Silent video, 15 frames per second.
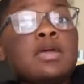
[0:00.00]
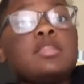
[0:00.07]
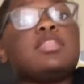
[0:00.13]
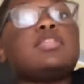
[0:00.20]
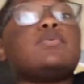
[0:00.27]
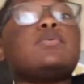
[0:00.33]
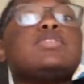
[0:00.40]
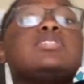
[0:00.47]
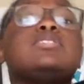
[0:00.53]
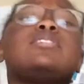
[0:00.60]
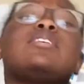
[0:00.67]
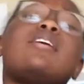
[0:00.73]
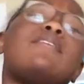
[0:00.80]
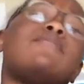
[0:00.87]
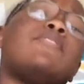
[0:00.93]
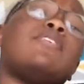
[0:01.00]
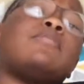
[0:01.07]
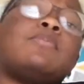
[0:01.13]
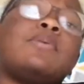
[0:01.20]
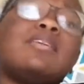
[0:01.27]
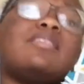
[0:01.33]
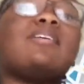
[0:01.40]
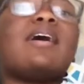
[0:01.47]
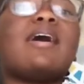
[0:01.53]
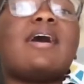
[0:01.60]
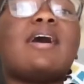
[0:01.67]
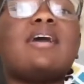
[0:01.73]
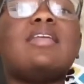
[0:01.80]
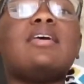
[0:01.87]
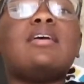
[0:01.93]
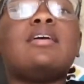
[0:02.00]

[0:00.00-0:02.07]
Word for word: These were just the comfiest pants I had.